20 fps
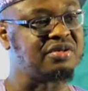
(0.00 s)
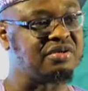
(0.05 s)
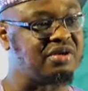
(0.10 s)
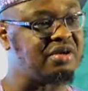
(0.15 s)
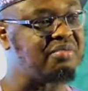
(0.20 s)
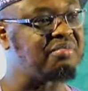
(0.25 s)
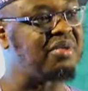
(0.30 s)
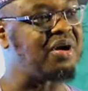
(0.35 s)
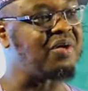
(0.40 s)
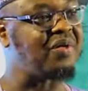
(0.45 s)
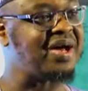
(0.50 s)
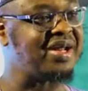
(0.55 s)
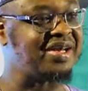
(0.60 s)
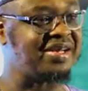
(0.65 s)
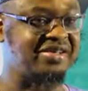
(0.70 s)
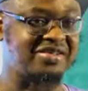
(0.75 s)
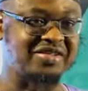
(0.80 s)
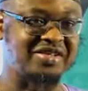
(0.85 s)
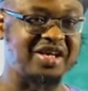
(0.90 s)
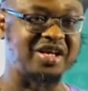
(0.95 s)
number one
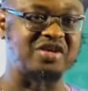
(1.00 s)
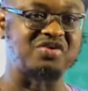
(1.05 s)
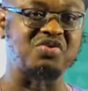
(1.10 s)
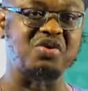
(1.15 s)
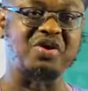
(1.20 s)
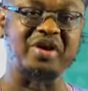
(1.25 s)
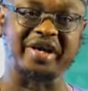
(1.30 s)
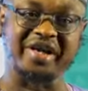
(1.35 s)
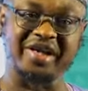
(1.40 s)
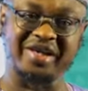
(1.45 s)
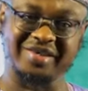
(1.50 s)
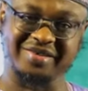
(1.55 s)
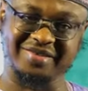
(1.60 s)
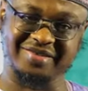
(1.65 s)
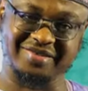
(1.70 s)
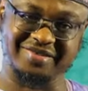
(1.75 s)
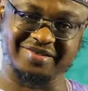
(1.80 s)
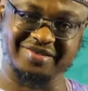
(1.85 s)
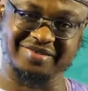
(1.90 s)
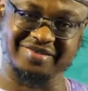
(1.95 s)
is networking.
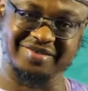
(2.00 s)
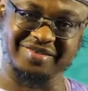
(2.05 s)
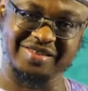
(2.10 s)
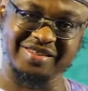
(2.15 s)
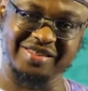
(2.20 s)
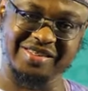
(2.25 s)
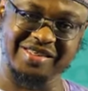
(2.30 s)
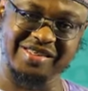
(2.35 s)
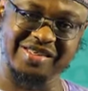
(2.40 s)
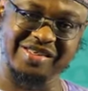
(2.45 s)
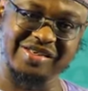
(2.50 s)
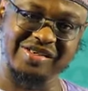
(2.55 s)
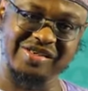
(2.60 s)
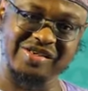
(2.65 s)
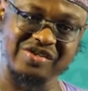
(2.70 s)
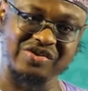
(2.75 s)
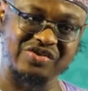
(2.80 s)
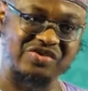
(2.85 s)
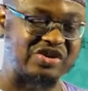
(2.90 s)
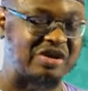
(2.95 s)

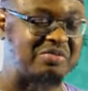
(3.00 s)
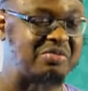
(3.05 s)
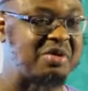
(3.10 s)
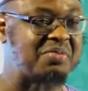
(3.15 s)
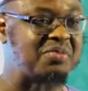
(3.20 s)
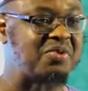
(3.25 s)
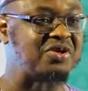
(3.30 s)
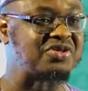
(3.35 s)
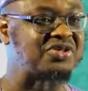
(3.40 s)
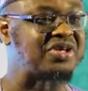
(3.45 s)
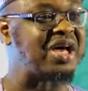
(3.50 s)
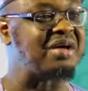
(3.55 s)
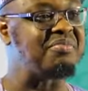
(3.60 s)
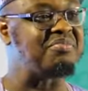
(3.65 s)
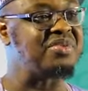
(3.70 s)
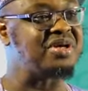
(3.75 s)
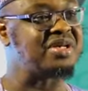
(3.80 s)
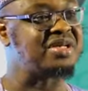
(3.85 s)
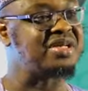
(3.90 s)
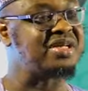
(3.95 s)
Some of us are
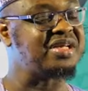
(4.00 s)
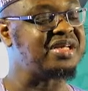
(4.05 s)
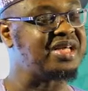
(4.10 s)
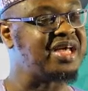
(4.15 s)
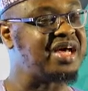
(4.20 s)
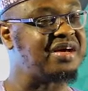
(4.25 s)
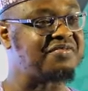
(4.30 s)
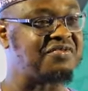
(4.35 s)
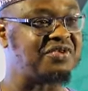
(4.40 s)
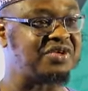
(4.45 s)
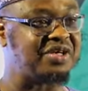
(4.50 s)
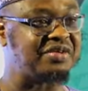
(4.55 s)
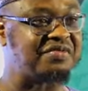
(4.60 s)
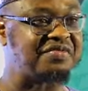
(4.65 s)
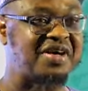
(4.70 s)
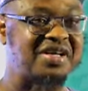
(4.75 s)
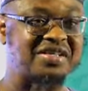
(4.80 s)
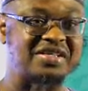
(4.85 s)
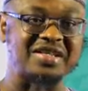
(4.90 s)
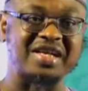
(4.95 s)
meeting here for the
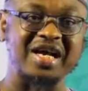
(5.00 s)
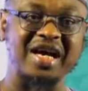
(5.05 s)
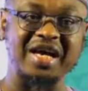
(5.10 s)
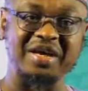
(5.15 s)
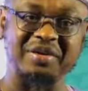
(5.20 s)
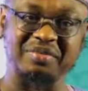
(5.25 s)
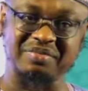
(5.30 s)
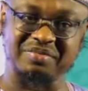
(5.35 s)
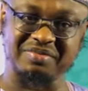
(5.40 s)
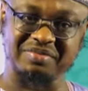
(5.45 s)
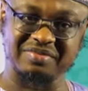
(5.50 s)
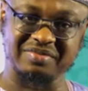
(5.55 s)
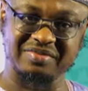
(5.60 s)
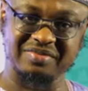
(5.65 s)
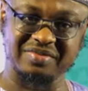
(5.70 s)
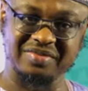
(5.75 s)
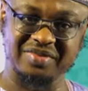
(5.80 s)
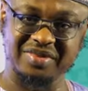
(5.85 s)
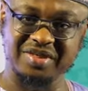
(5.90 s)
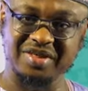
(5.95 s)
first time.
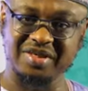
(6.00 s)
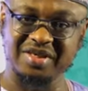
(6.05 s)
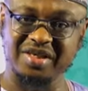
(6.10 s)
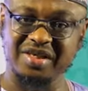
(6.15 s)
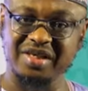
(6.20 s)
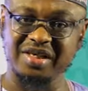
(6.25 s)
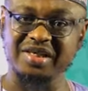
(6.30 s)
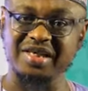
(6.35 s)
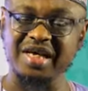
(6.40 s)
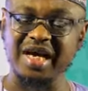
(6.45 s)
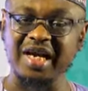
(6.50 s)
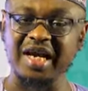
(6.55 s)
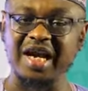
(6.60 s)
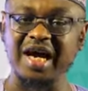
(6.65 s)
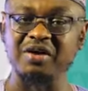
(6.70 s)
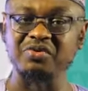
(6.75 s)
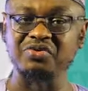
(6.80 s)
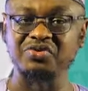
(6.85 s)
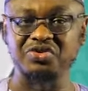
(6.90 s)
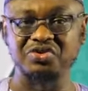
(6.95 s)
It
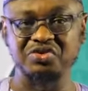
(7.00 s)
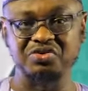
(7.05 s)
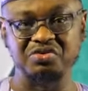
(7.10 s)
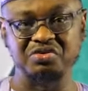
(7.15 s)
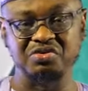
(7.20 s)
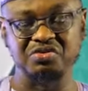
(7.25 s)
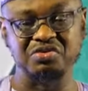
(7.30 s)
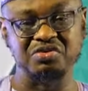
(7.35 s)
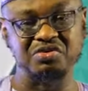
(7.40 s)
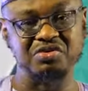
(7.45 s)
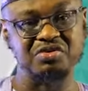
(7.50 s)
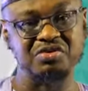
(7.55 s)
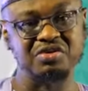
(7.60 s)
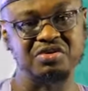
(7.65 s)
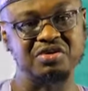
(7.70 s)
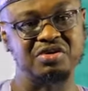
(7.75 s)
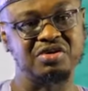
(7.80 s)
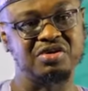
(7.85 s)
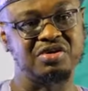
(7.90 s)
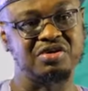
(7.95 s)
allows you
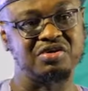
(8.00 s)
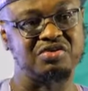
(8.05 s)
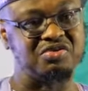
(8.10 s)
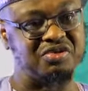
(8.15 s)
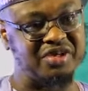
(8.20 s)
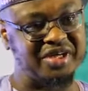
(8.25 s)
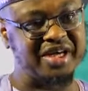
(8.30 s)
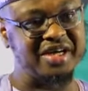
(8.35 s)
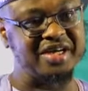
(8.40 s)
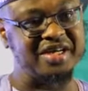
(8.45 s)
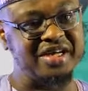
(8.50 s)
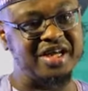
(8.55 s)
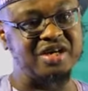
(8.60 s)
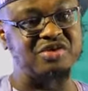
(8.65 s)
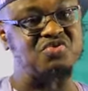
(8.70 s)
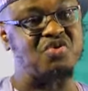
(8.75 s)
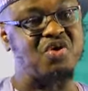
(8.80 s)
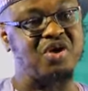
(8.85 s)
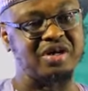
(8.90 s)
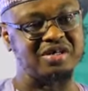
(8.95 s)
to get
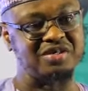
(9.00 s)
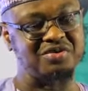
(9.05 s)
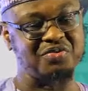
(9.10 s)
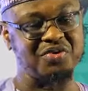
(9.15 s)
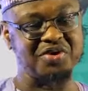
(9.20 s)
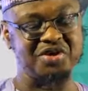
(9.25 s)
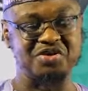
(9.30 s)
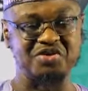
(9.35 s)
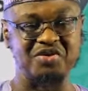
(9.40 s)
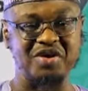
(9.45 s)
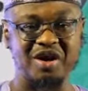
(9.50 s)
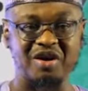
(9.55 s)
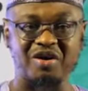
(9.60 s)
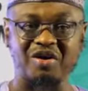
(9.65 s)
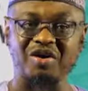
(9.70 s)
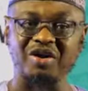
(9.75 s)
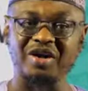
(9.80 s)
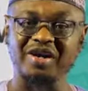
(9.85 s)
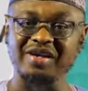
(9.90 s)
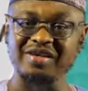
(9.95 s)
networked with your
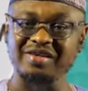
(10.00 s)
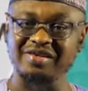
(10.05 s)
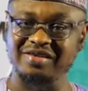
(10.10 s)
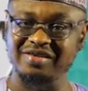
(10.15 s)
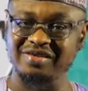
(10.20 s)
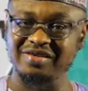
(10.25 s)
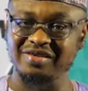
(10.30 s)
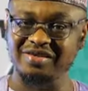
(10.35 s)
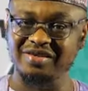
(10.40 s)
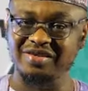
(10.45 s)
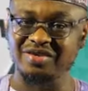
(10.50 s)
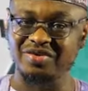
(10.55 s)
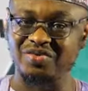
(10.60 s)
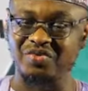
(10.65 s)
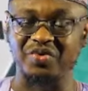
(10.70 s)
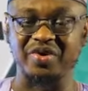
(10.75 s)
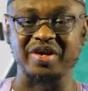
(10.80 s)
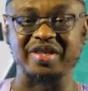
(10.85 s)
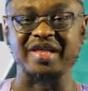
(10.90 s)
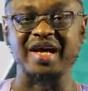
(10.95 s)
colleagues,
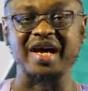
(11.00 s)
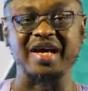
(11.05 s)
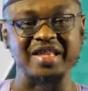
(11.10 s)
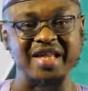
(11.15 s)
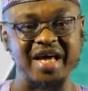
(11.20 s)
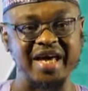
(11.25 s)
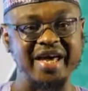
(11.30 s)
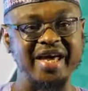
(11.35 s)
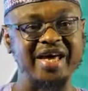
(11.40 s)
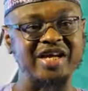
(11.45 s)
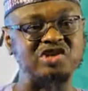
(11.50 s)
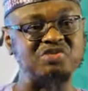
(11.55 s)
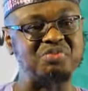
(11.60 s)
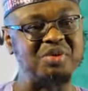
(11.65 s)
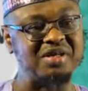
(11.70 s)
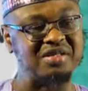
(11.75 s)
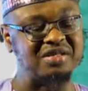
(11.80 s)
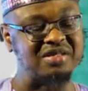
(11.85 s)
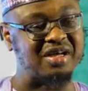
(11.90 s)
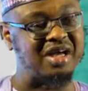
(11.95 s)
with other
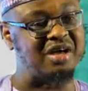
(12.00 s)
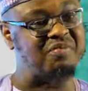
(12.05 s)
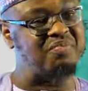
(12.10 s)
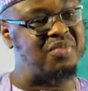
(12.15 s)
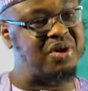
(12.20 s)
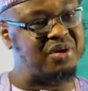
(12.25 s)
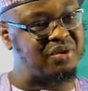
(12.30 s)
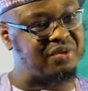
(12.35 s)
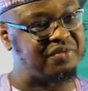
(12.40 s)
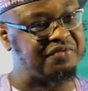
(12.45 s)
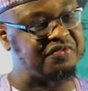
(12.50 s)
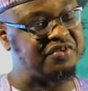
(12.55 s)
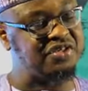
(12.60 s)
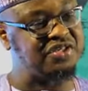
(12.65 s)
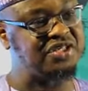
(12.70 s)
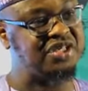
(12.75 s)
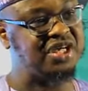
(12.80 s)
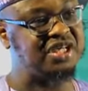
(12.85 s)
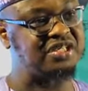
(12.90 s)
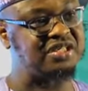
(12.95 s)
experts, government
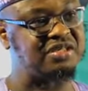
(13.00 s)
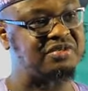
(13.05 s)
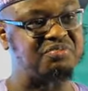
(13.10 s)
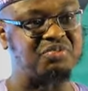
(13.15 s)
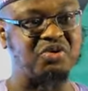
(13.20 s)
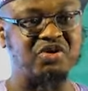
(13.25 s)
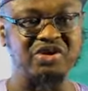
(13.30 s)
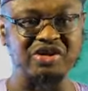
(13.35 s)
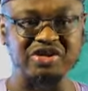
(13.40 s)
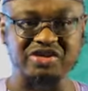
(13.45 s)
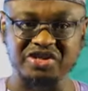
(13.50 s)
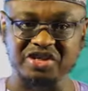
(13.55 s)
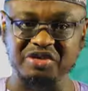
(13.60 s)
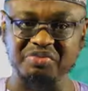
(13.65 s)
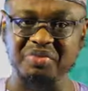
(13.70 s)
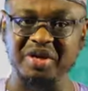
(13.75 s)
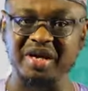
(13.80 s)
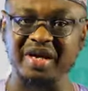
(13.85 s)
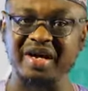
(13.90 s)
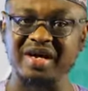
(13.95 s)
officials, policy
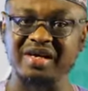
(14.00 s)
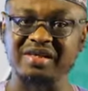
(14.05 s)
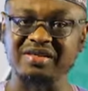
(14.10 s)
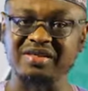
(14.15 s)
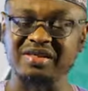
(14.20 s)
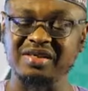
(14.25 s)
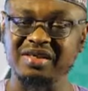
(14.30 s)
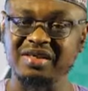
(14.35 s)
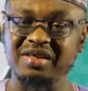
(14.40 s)
makers,